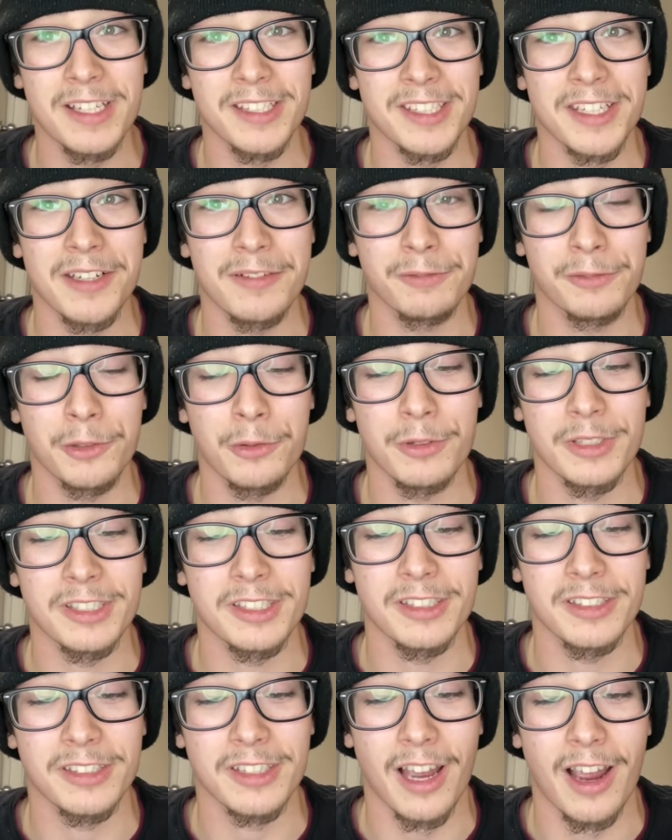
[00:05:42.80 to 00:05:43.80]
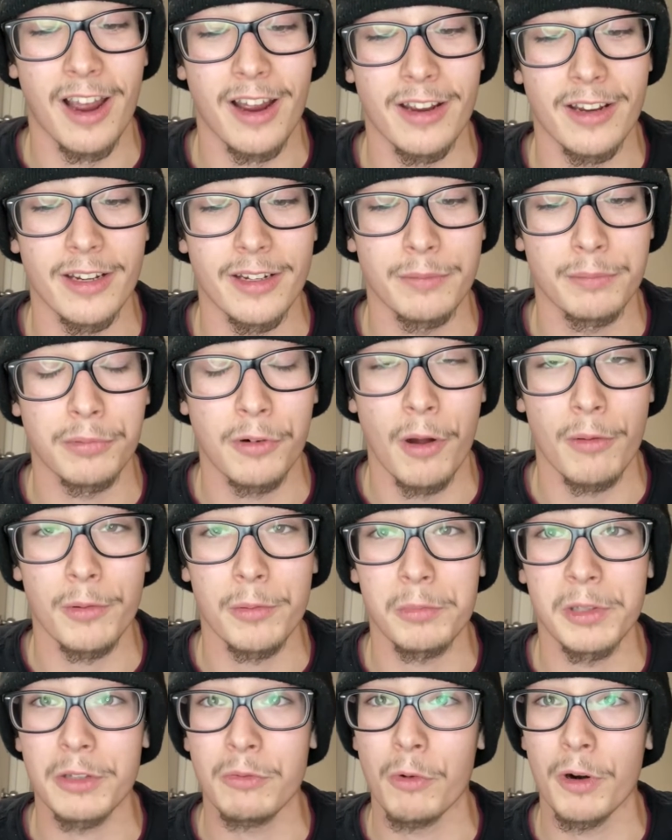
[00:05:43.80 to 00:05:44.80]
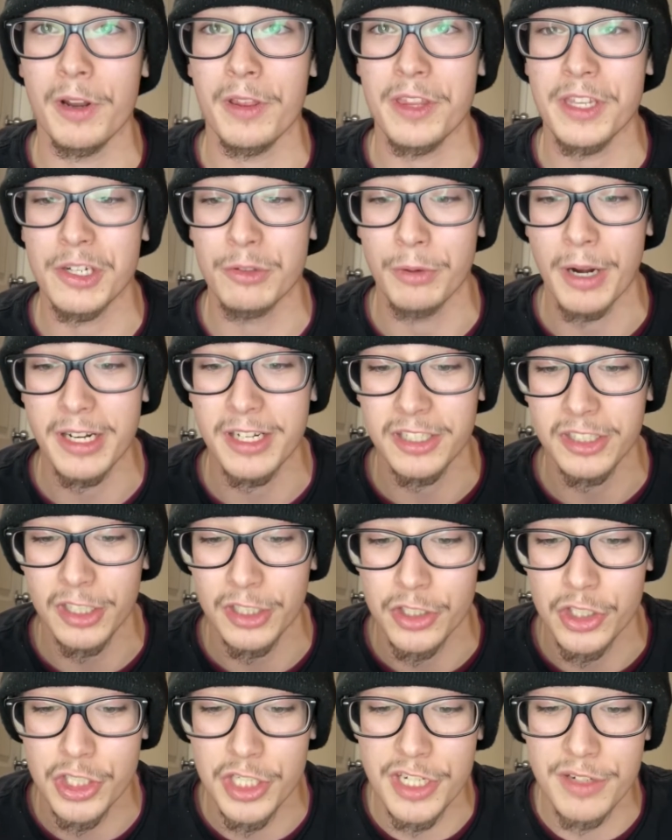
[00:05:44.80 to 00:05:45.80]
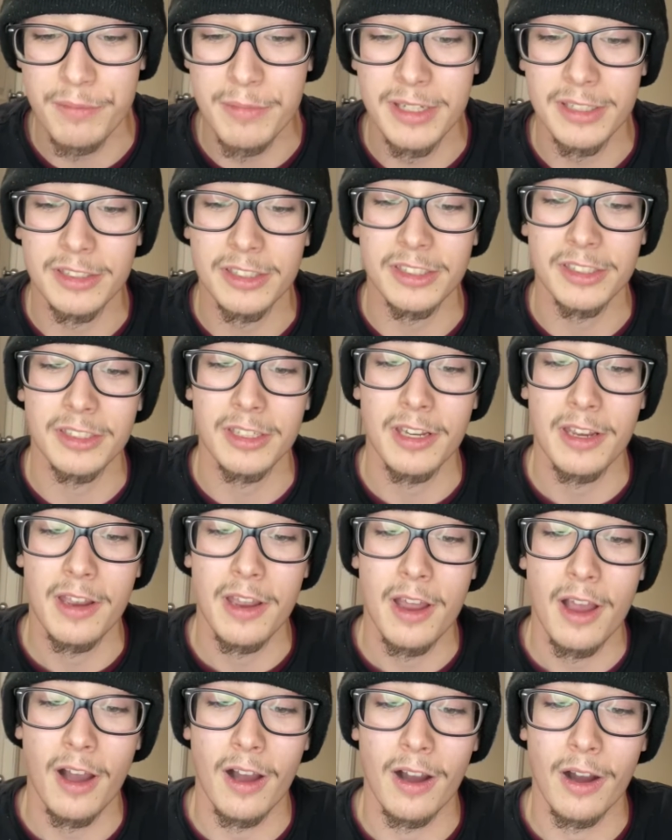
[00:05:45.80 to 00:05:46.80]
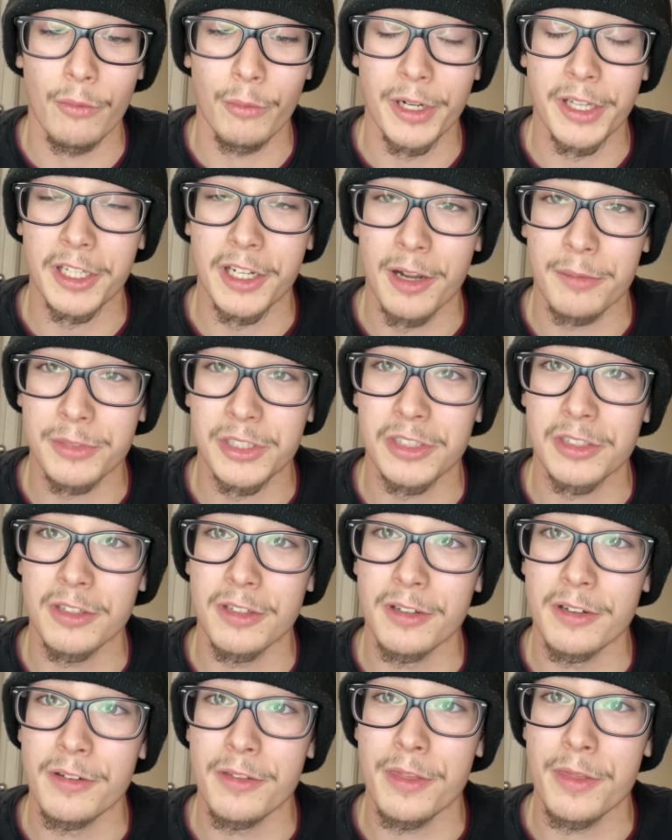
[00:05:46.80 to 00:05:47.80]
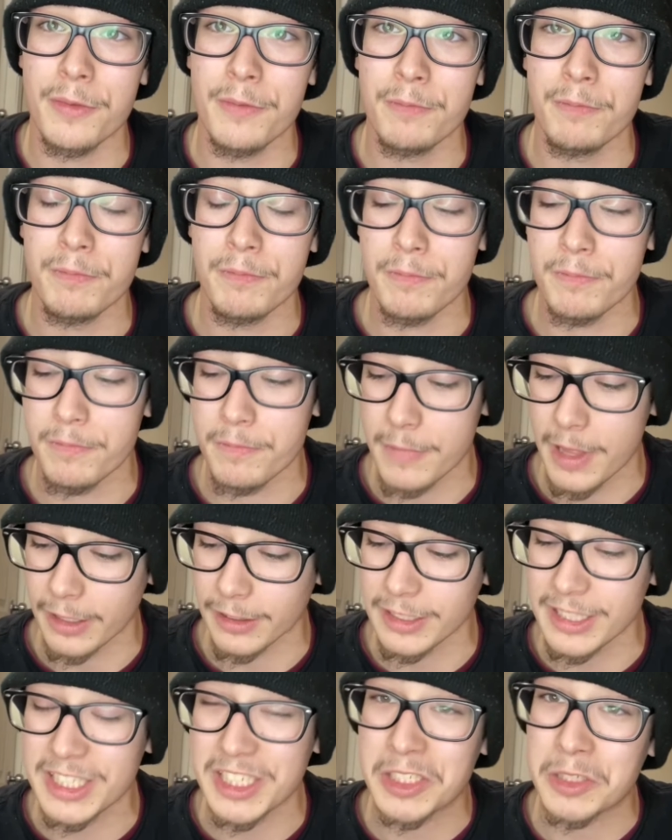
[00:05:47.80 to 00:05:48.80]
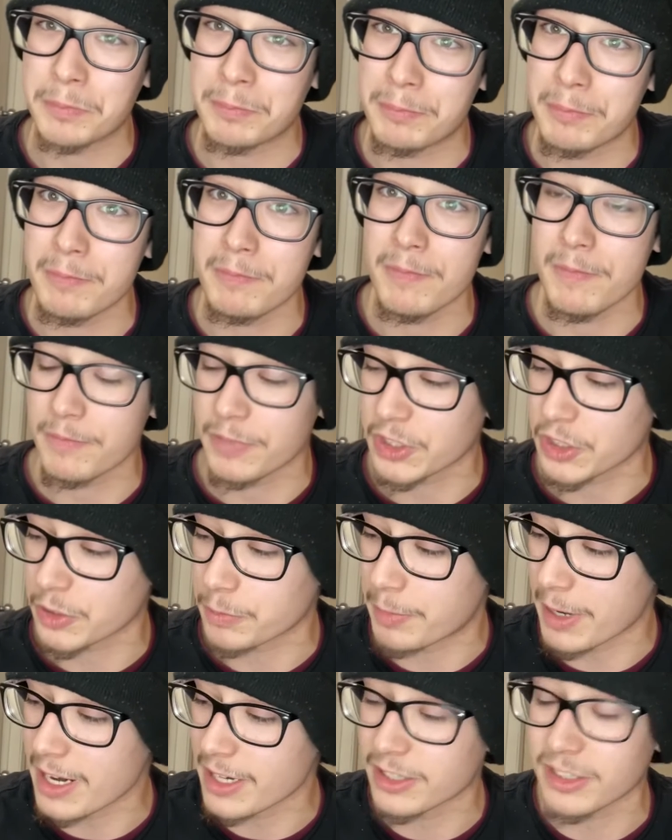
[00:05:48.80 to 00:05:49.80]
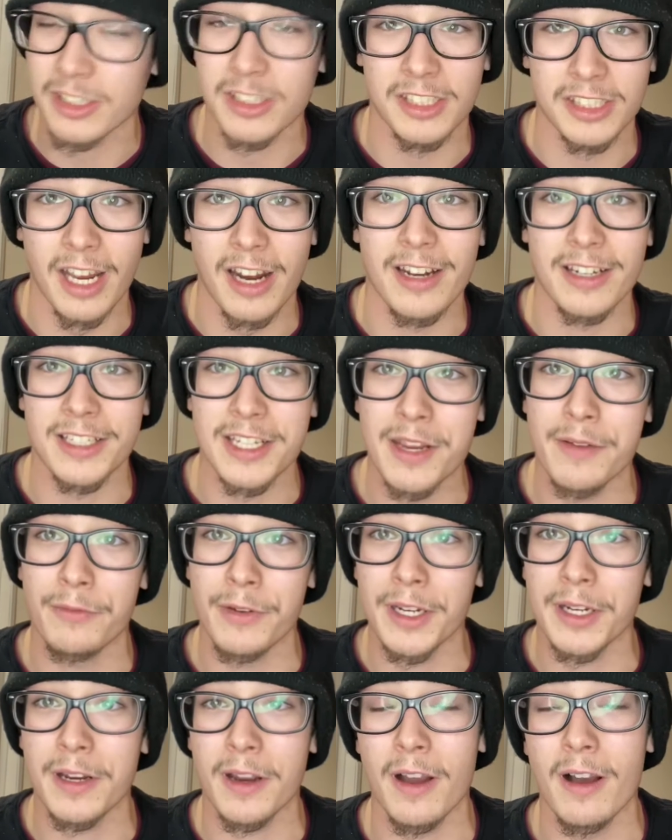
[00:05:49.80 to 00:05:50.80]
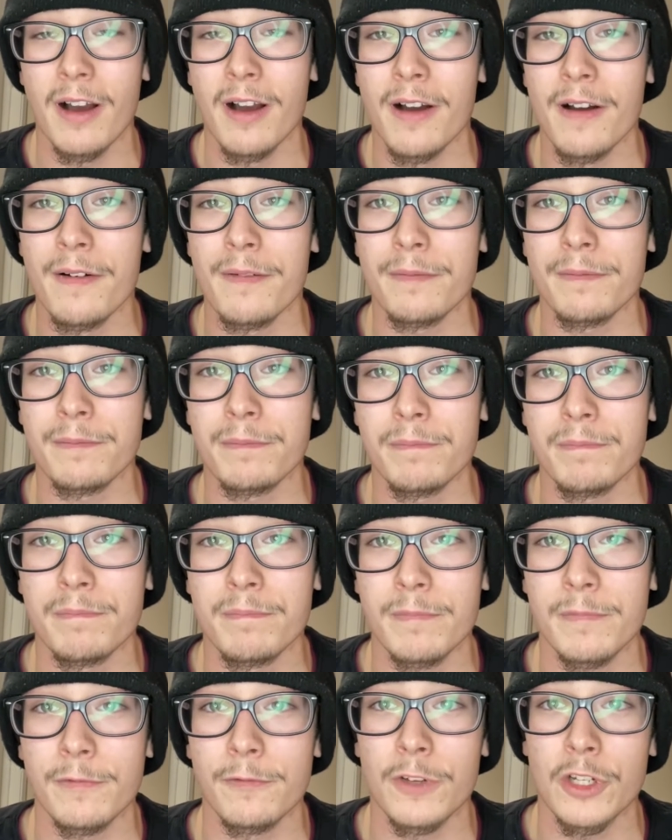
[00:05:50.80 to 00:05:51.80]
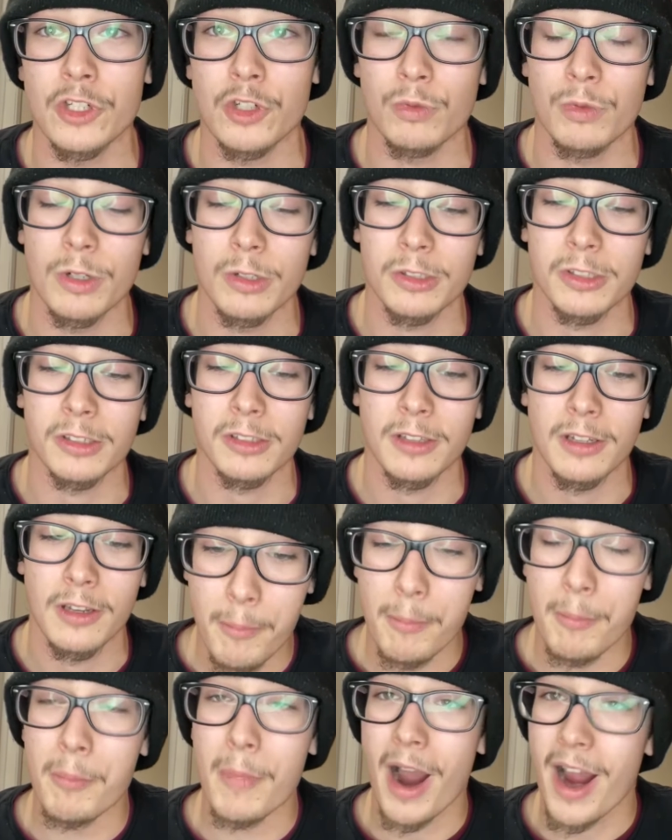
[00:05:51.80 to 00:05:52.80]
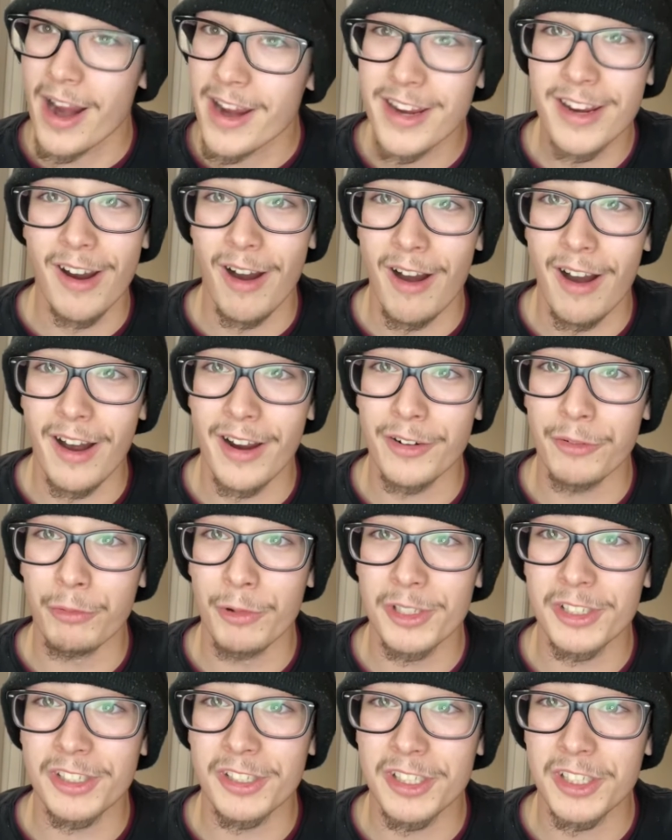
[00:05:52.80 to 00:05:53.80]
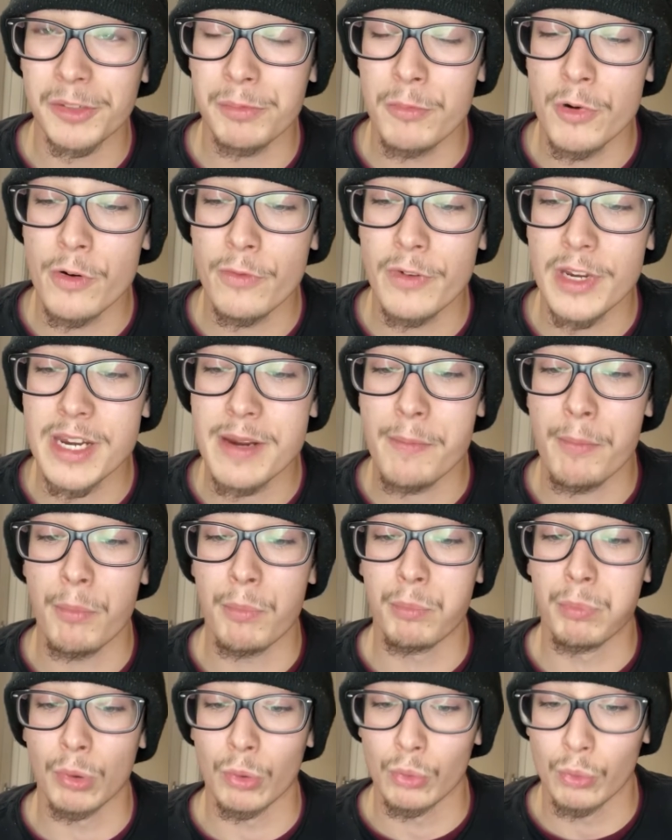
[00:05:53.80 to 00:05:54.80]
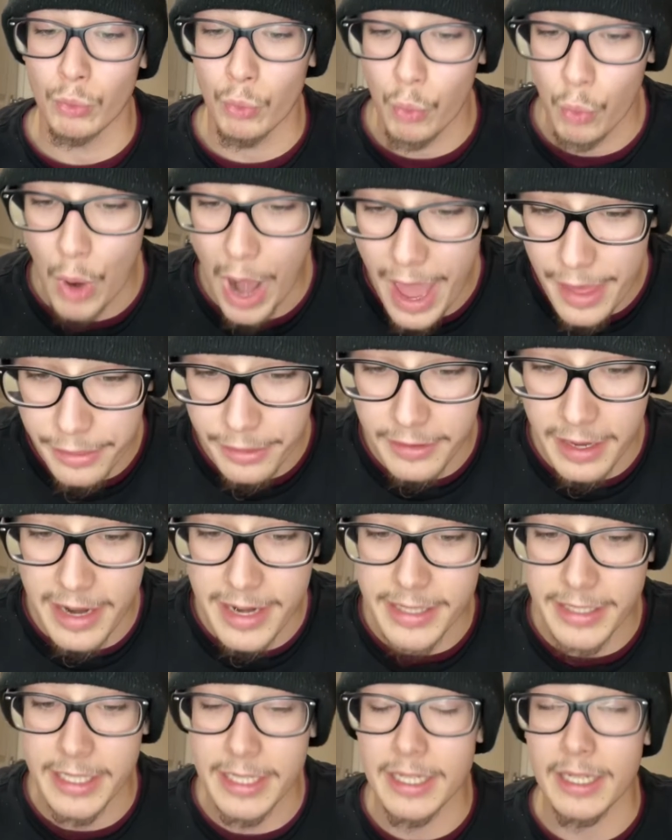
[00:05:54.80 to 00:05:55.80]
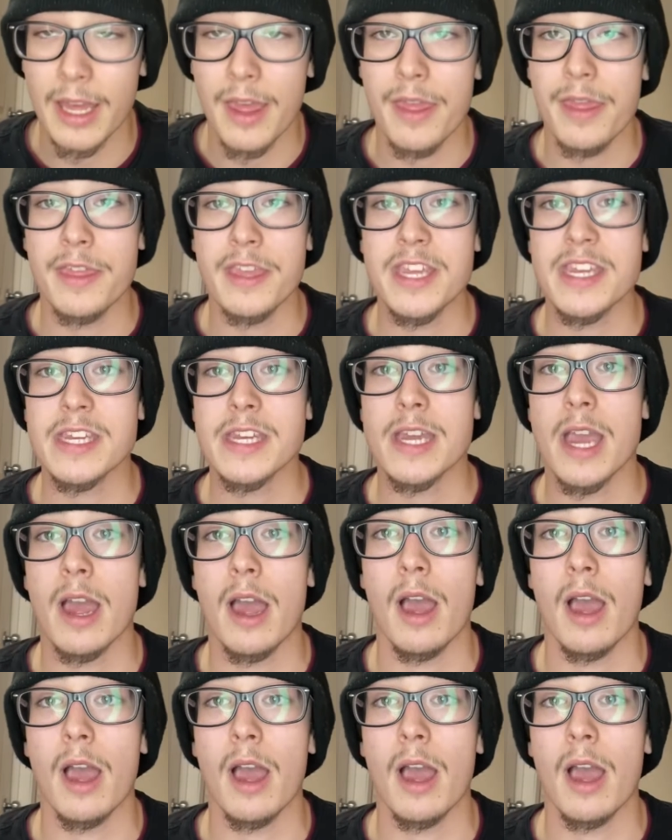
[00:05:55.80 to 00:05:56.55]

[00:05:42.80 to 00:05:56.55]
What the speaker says: influences and probably one of the greatest achievements when it comes to at least space and scientific visuals. My God, was this movie breathtaking. The